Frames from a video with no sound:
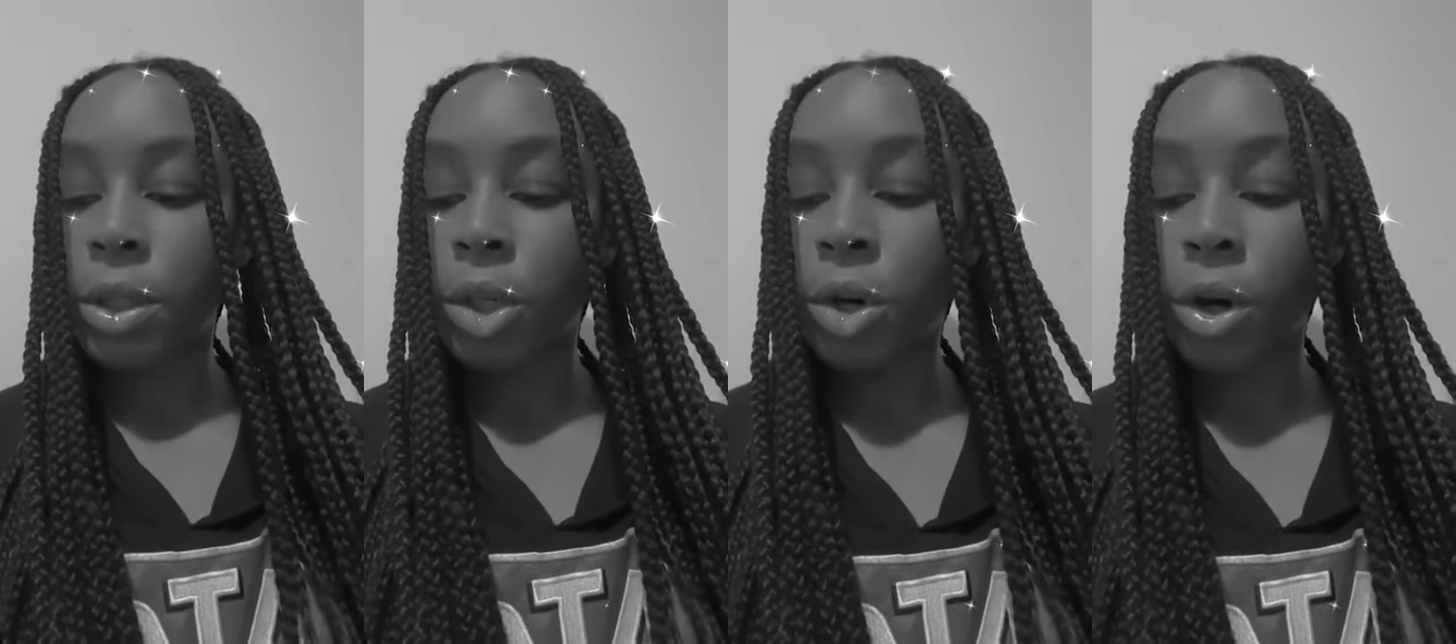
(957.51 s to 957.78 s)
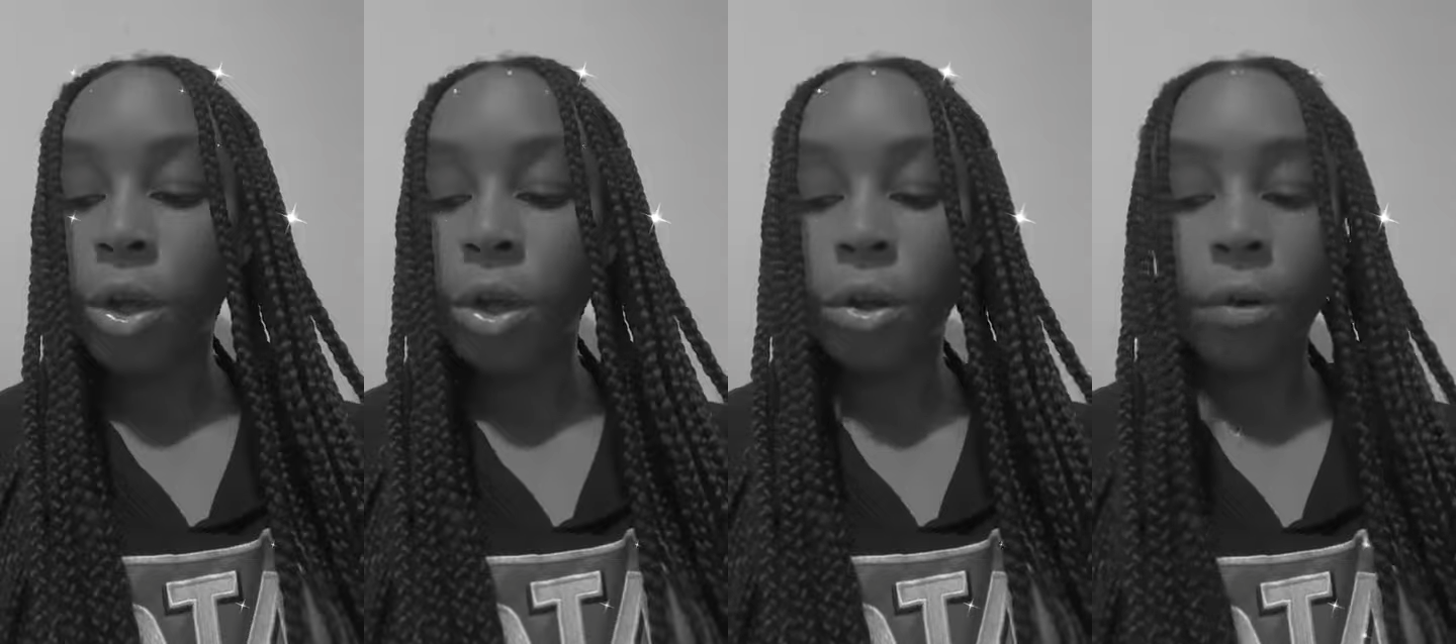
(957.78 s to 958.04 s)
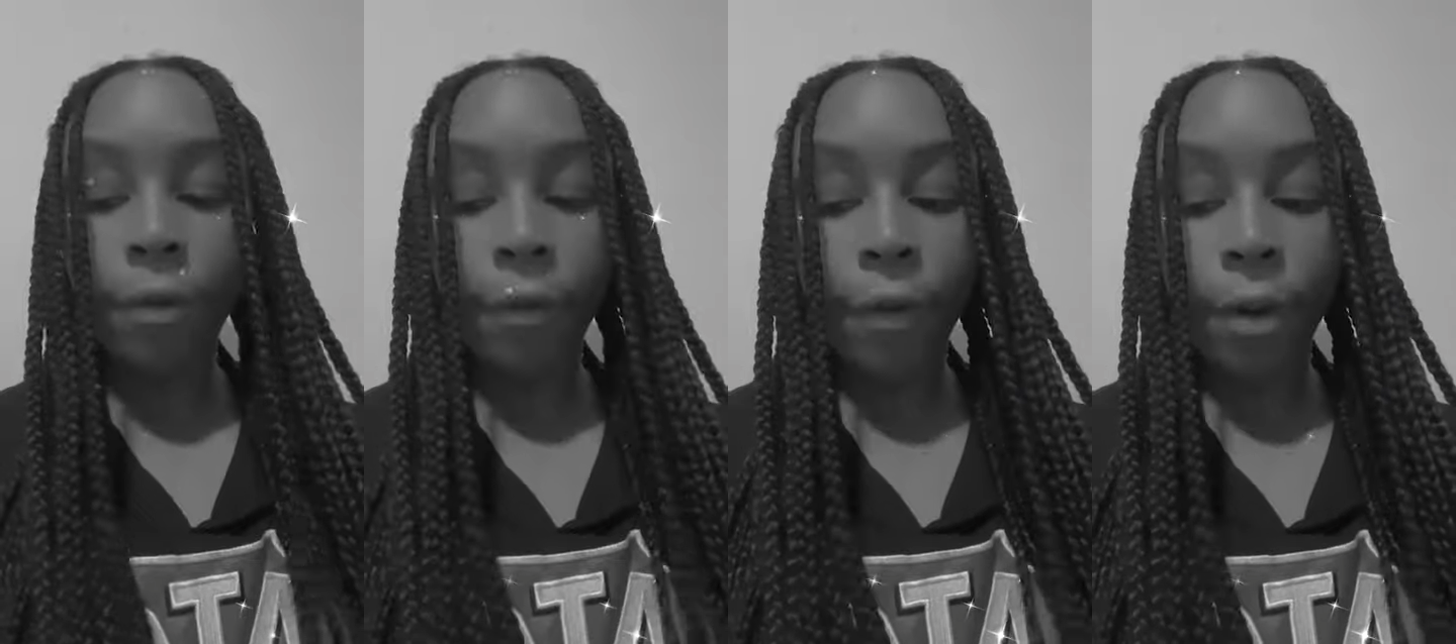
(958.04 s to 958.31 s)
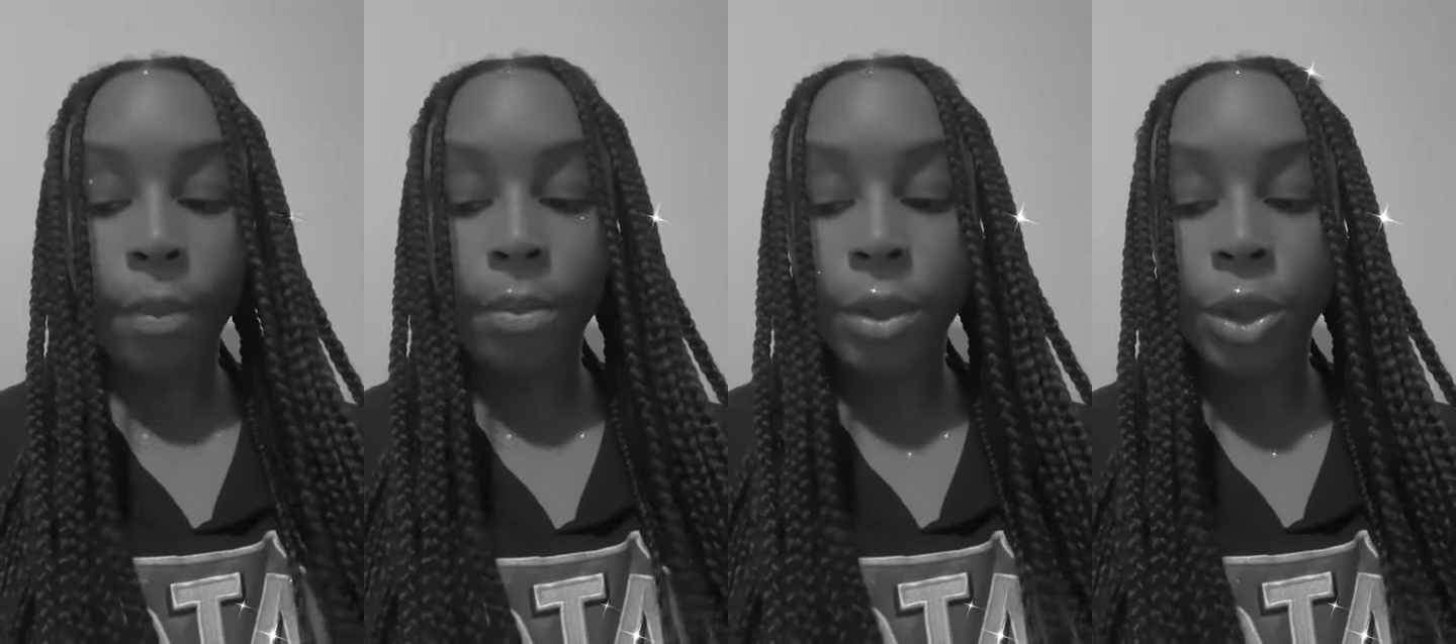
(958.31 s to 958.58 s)
to deter
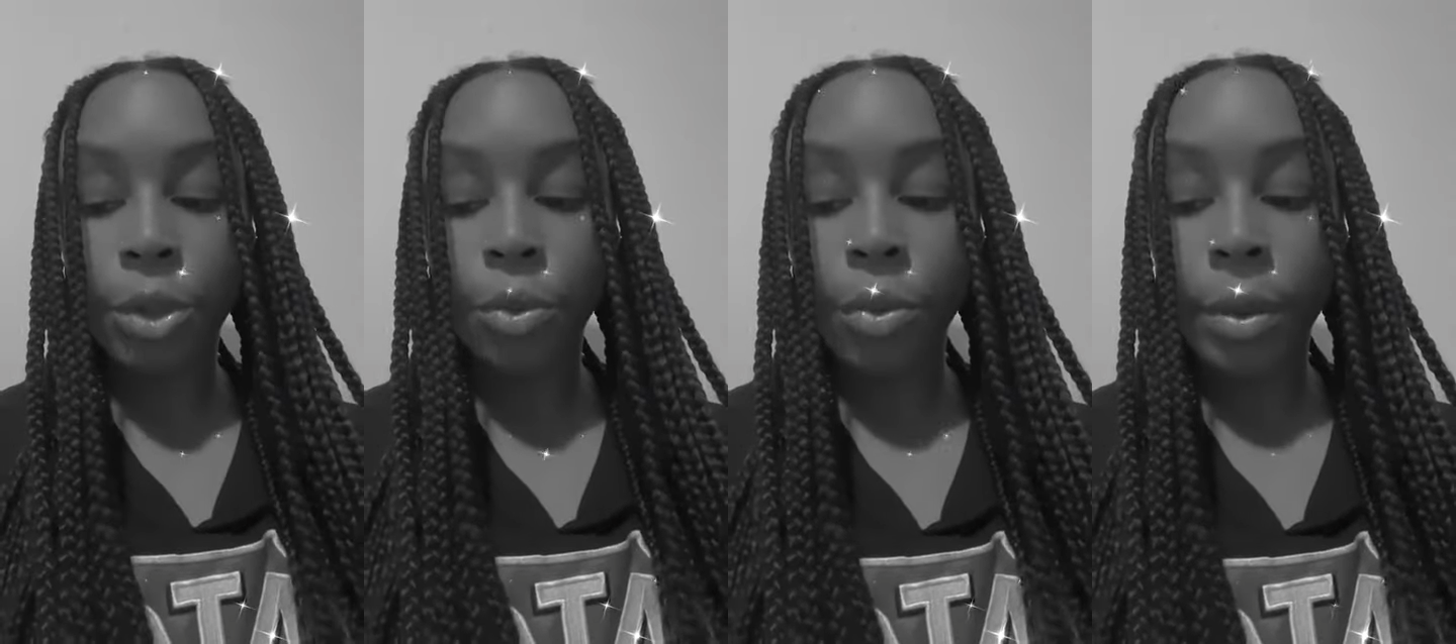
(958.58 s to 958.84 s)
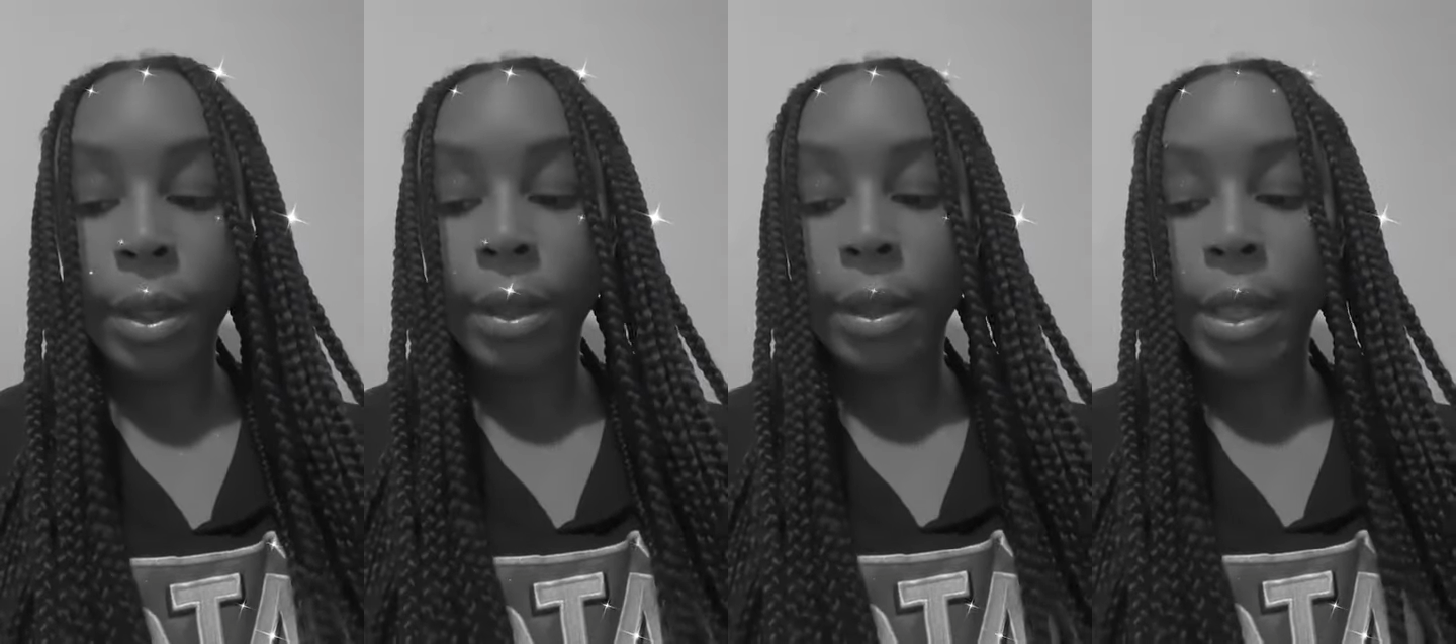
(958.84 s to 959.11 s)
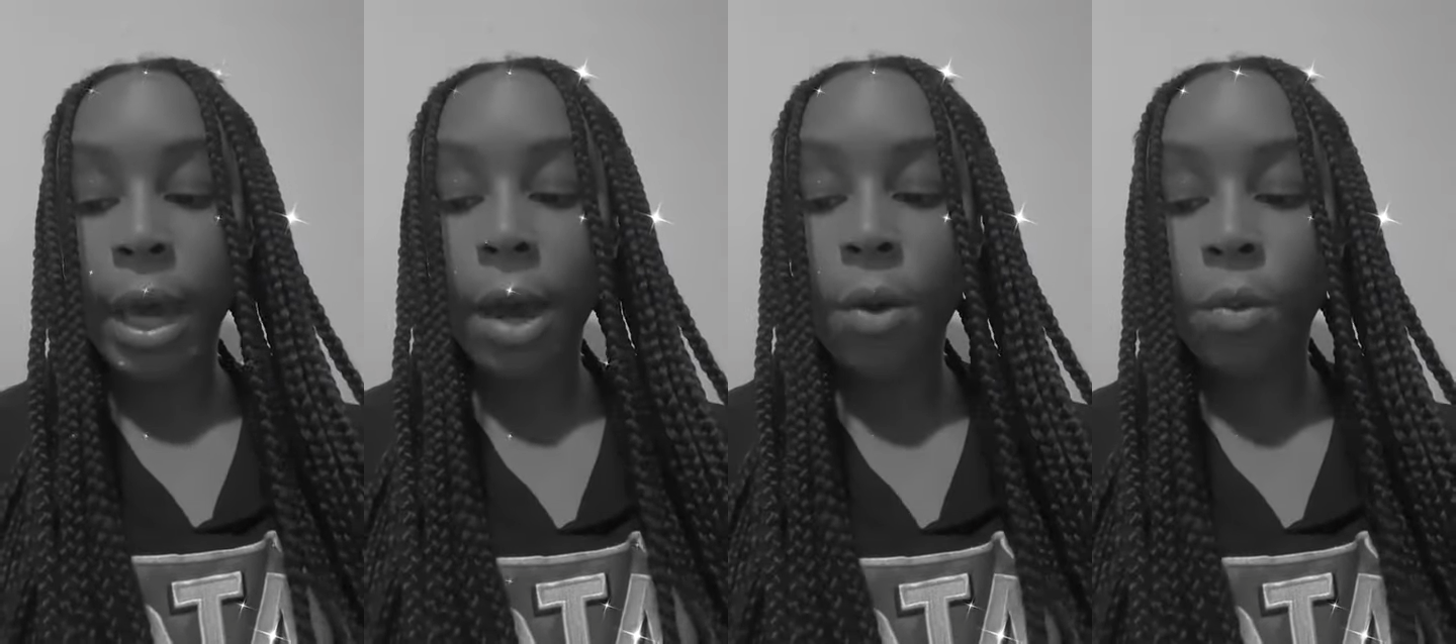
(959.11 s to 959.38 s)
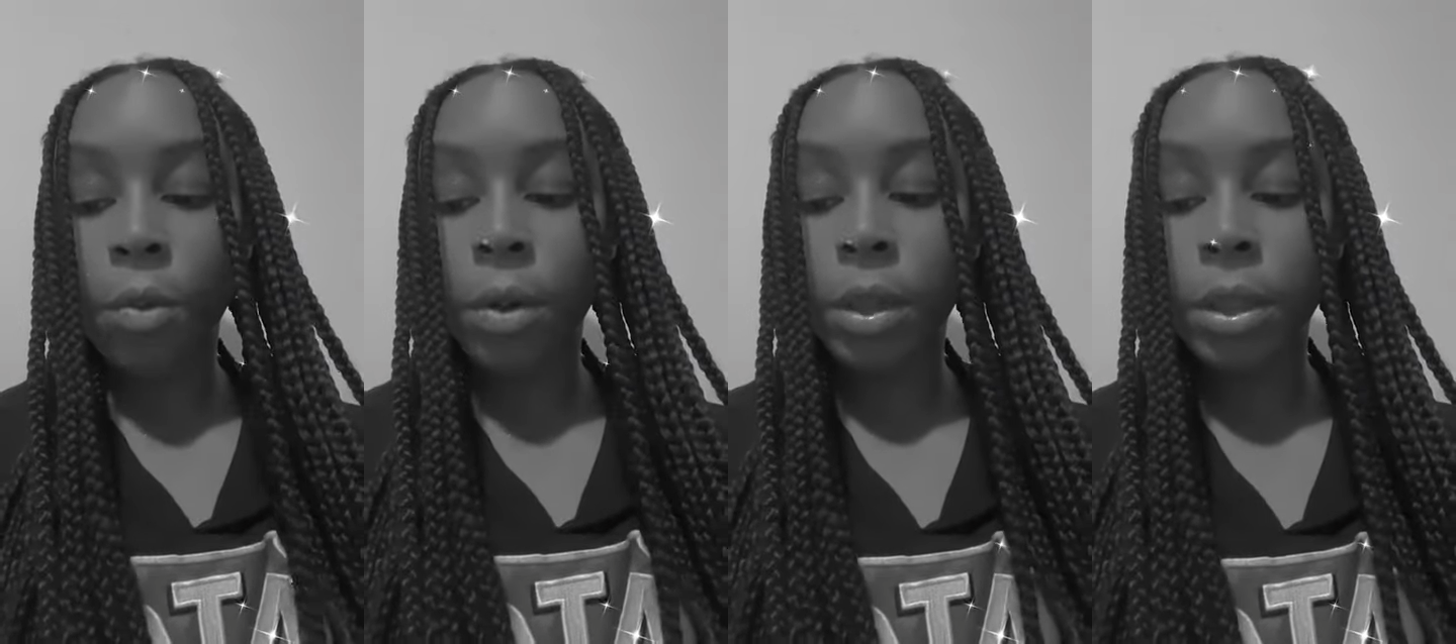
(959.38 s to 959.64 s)
you from doing
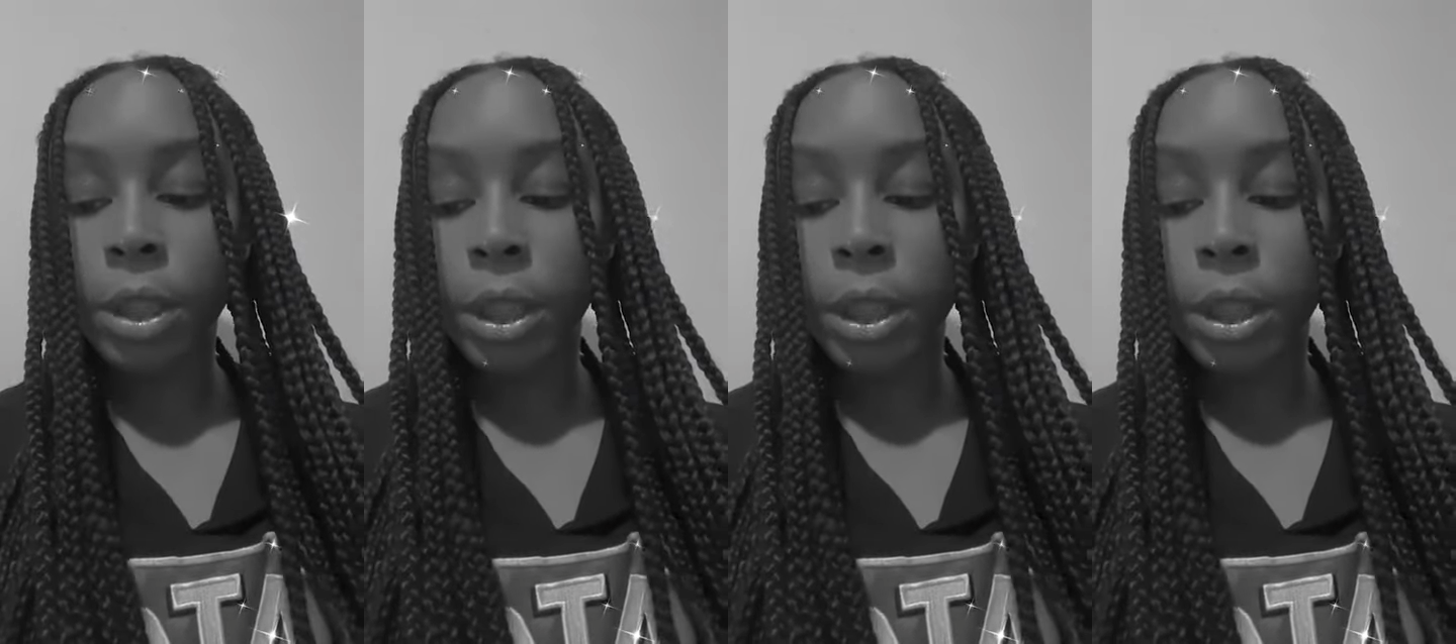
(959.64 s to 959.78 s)
that